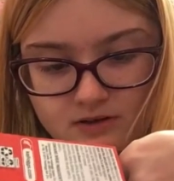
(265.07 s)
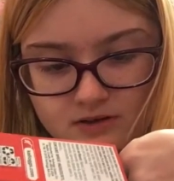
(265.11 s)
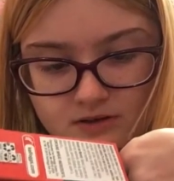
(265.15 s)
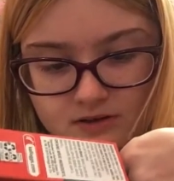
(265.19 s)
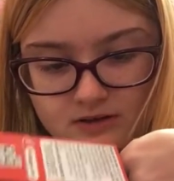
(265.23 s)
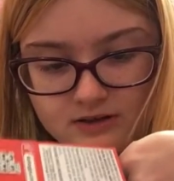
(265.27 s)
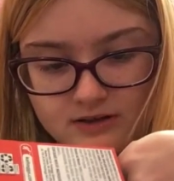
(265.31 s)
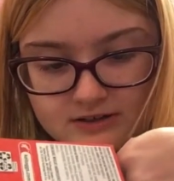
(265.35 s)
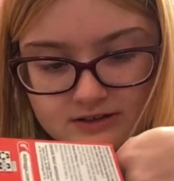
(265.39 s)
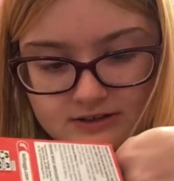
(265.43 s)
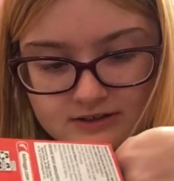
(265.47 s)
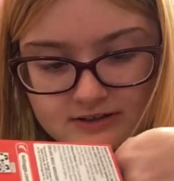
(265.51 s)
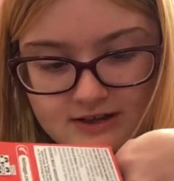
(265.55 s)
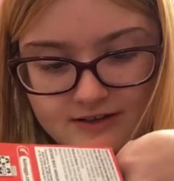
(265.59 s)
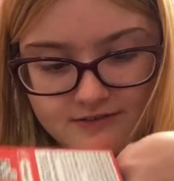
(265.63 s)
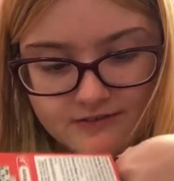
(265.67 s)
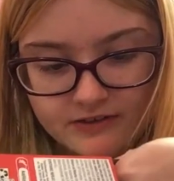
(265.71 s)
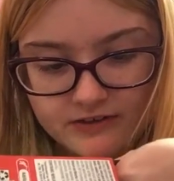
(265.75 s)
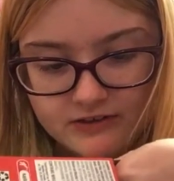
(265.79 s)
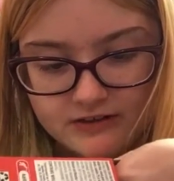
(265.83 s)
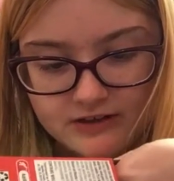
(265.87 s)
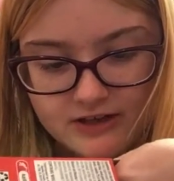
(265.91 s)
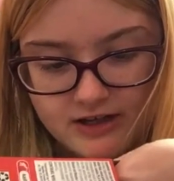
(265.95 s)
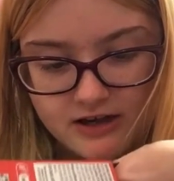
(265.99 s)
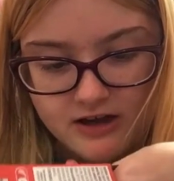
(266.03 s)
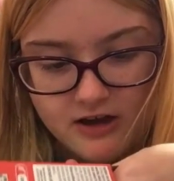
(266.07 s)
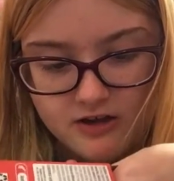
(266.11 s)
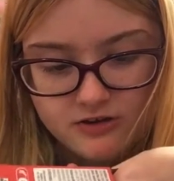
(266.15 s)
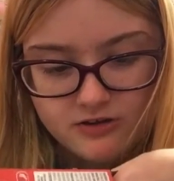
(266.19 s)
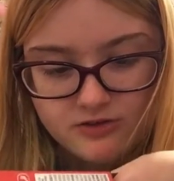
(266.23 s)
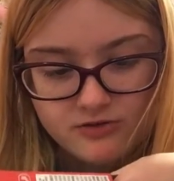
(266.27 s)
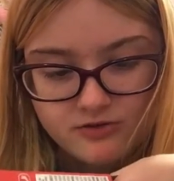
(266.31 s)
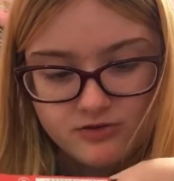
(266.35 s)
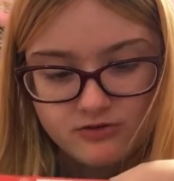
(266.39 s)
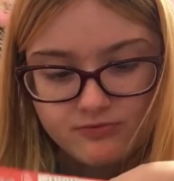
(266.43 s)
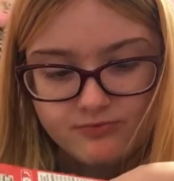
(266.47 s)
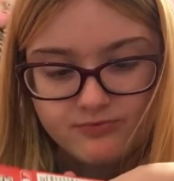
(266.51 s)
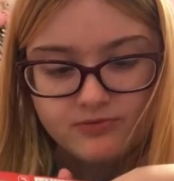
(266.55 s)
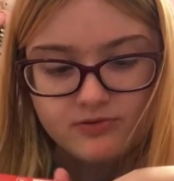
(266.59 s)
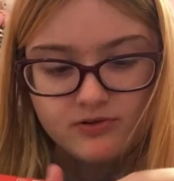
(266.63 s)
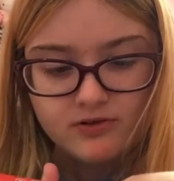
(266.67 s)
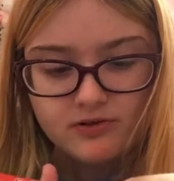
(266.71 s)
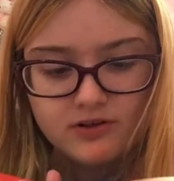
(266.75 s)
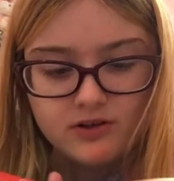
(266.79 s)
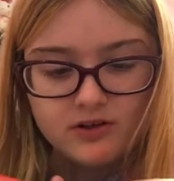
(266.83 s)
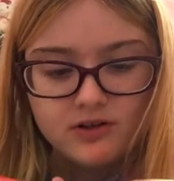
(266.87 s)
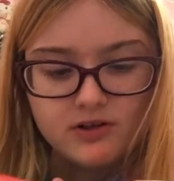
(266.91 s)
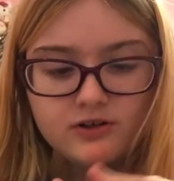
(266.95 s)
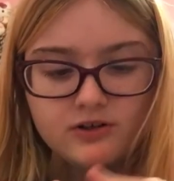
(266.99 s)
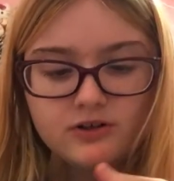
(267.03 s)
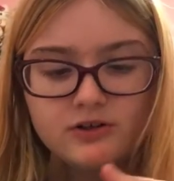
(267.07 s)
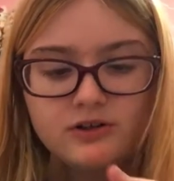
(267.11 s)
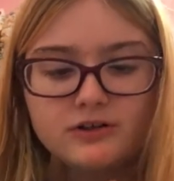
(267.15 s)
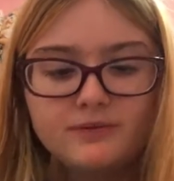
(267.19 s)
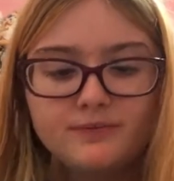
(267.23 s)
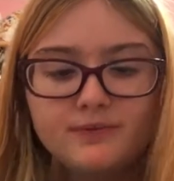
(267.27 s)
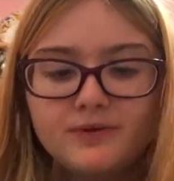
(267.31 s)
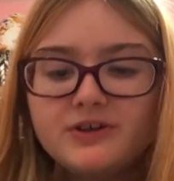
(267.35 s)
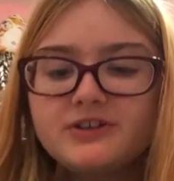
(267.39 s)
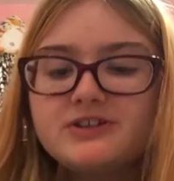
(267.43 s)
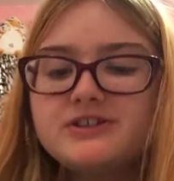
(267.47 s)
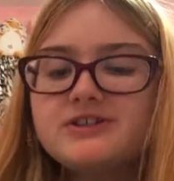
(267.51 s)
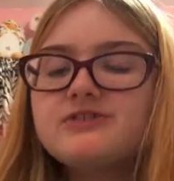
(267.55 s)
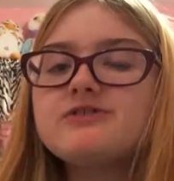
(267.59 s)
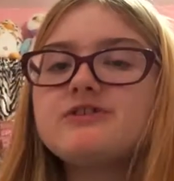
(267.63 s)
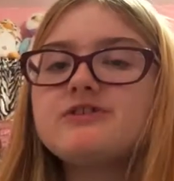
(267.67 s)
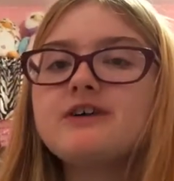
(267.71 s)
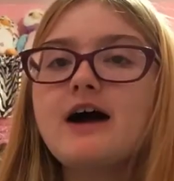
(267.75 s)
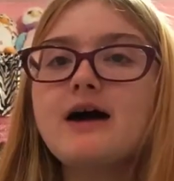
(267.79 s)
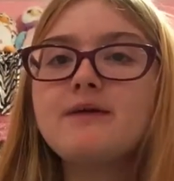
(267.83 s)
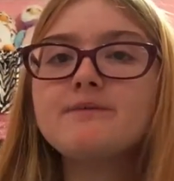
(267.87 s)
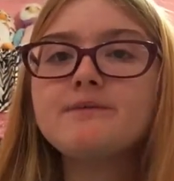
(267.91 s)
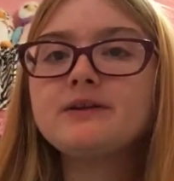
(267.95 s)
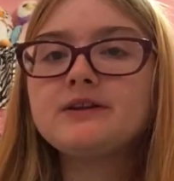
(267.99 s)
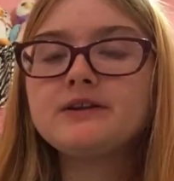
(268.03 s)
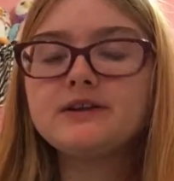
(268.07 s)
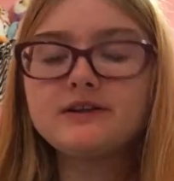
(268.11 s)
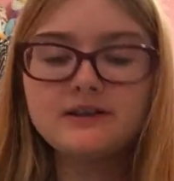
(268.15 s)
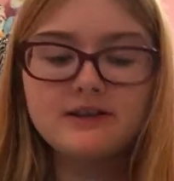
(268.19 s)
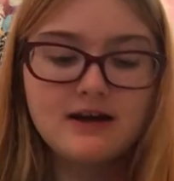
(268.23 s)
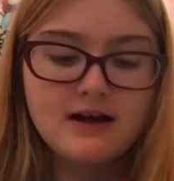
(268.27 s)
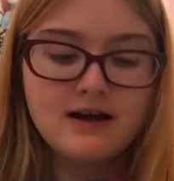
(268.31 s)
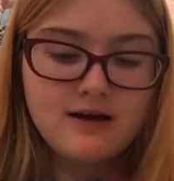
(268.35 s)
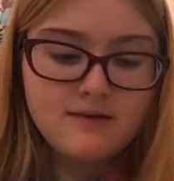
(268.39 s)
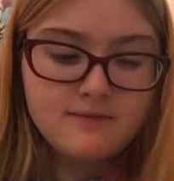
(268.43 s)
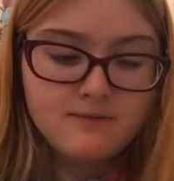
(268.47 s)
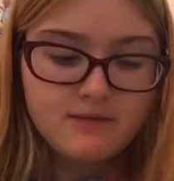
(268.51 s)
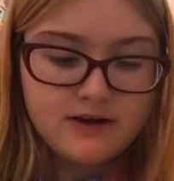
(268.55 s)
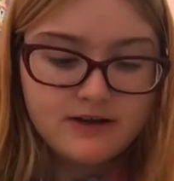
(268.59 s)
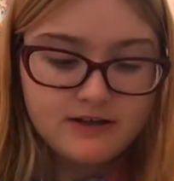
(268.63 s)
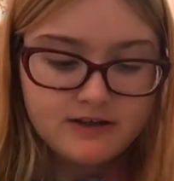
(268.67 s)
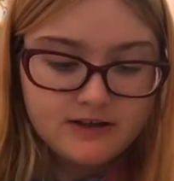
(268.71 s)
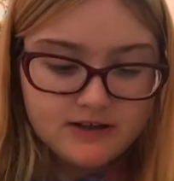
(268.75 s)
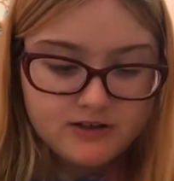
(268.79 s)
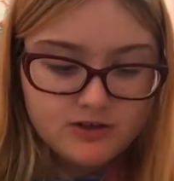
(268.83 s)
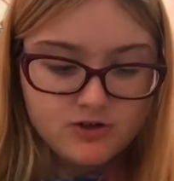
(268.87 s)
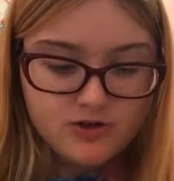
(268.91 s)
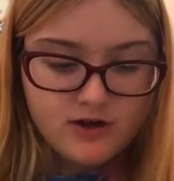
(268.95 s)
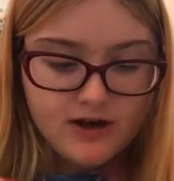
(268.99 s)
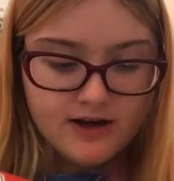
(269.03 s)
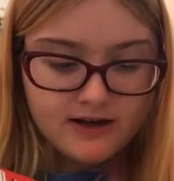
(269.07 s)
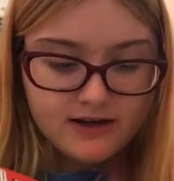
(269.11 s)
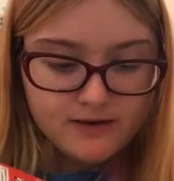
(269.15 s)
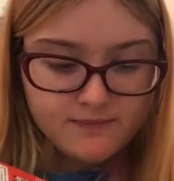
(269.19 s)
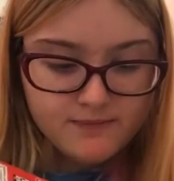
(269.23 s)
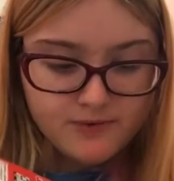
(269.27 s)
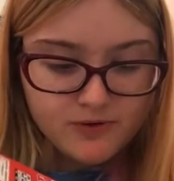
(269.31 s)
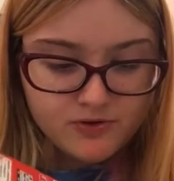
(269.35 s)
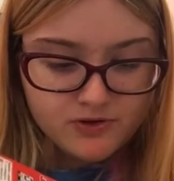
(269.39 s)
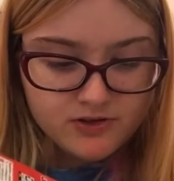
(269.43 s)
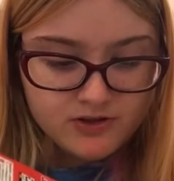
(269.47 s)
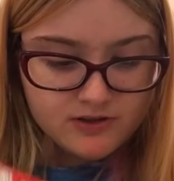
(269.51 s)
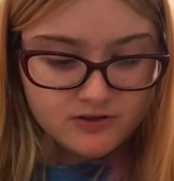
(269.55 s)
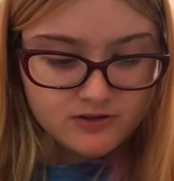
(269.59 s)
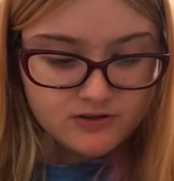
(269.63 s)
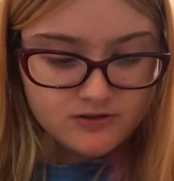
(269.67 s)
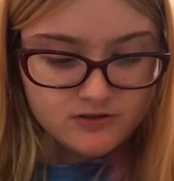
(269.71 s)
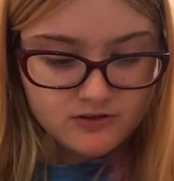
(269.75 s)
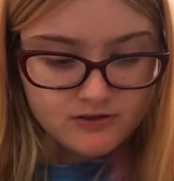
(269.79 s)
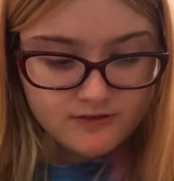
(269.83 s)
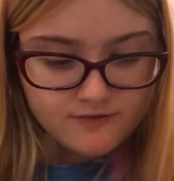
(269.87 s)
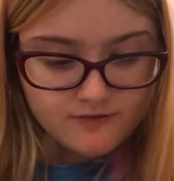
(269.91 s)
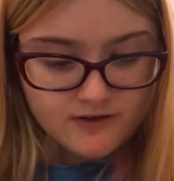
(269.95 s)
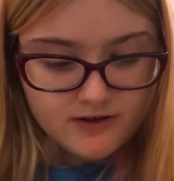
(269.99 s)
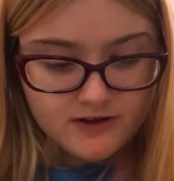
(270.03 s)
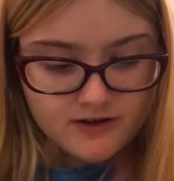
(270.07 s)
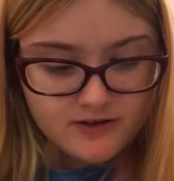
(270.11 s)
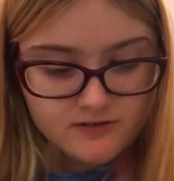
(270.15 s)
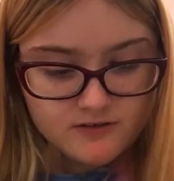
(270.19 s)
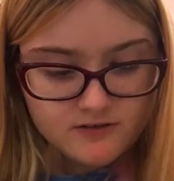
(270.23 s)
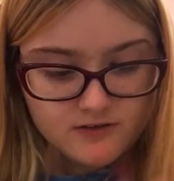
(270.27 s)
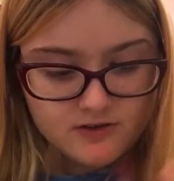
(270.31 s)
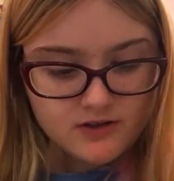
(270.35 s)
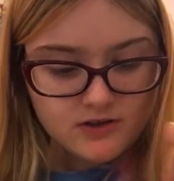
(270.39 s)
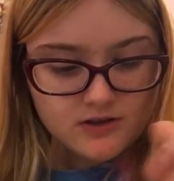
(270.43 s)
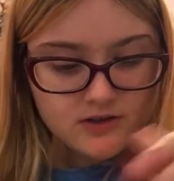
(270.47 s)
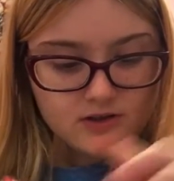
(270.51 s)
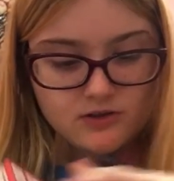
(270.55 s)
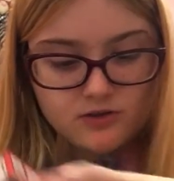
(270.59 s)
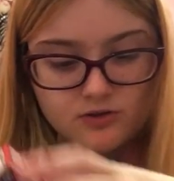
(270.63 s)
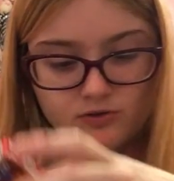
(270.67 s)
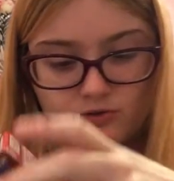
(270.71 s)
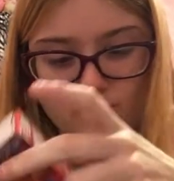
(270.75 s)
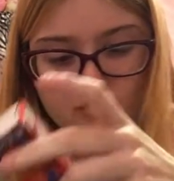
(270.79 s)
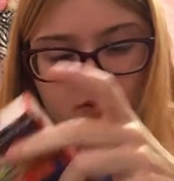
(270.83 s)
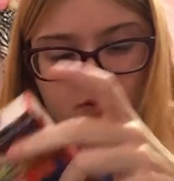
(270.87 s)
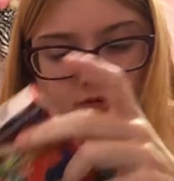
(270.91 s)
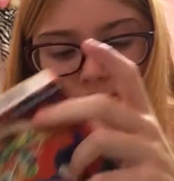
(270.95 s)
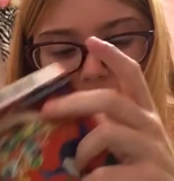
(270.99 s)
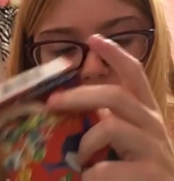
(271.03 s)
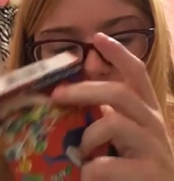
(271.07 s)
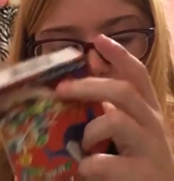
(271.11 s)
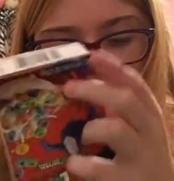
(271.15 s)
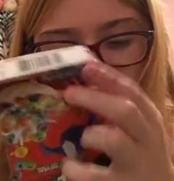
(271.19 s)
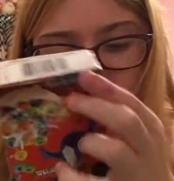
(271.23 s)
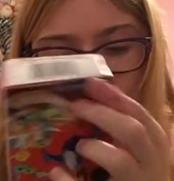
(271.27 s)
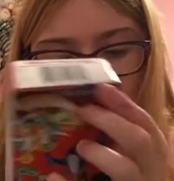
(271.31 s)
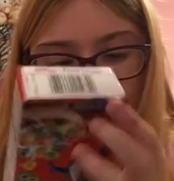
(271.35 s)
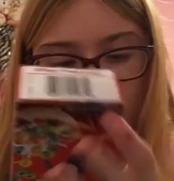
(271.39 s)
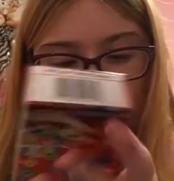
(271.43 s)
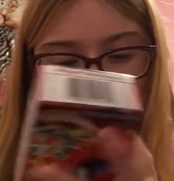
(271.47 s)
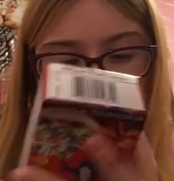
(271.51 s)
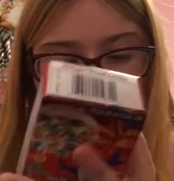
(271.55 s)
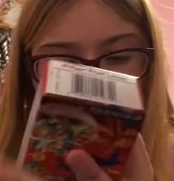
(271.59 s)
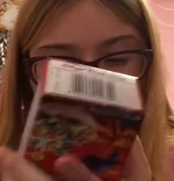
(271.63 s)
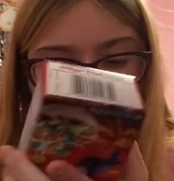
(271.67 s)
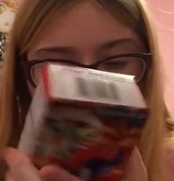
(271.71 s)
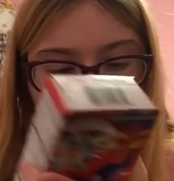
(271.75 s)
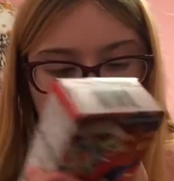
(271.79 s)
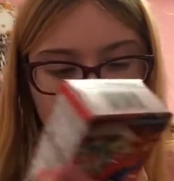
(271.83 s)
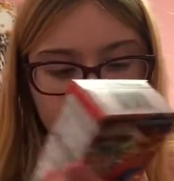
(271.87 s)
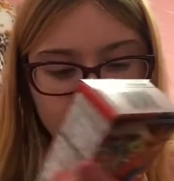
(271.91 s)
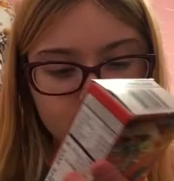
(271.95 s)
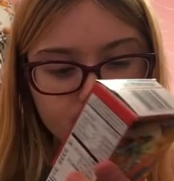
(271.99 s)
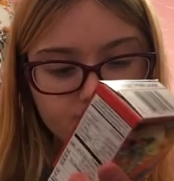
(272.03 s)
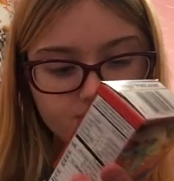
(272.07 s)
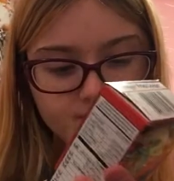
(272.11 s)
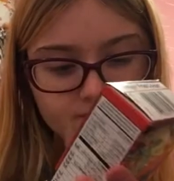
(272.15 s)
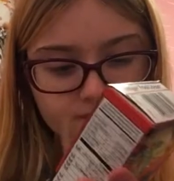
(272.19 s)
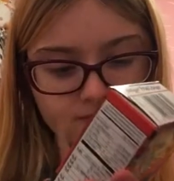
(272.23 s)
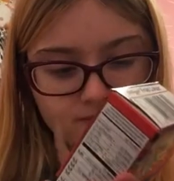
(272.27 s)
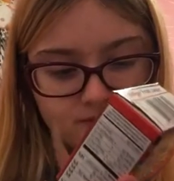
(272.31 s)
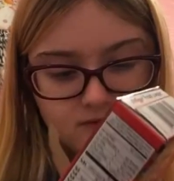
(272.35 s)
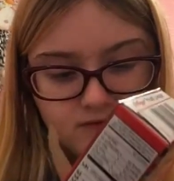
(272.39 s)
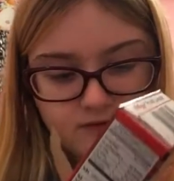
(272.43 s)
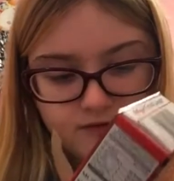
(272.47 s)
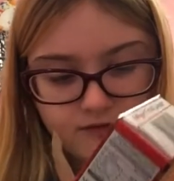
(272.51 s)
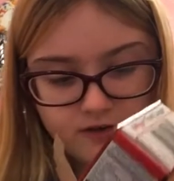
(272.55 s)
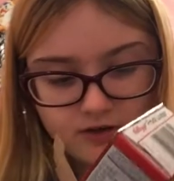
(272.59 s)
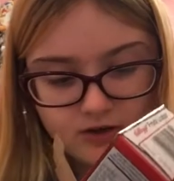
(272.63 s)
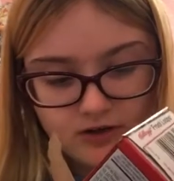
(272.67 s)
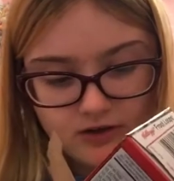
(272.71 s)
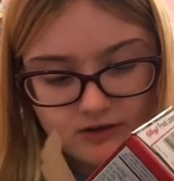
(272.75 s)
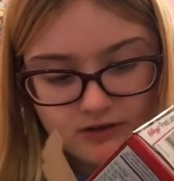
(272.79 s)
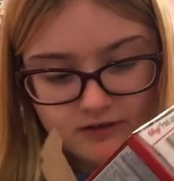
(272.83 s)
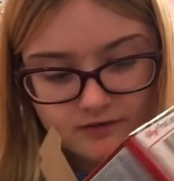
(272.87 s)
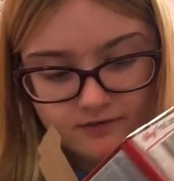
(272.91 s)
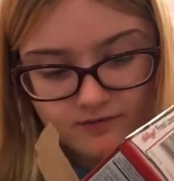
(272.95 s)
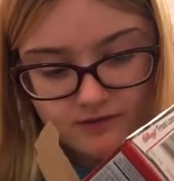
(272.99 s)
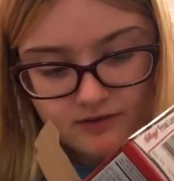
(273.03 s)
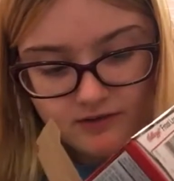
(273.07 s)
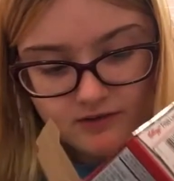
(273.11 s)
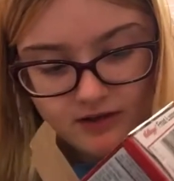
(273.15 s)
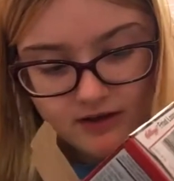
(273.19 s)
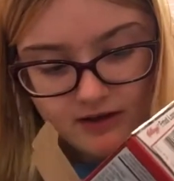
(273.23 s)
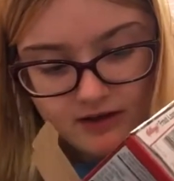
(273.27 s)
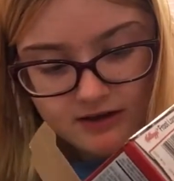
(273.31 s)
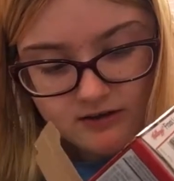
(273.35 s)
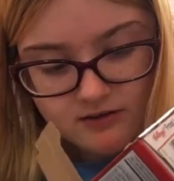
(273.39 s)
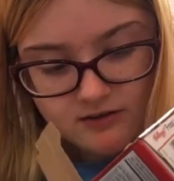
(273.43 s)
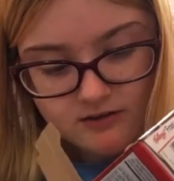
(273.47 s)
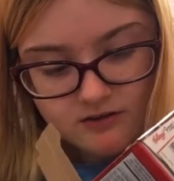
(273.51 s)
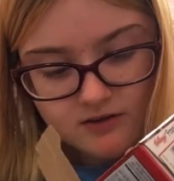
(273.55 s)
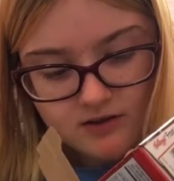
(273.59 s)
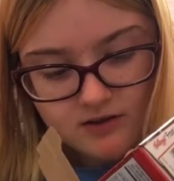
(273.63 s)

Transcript: Because it's never going to take out YouTube. You know, the person who commented that on my diss track I posted on Storyfire, don't know if you're watching this or not. If you are, hey.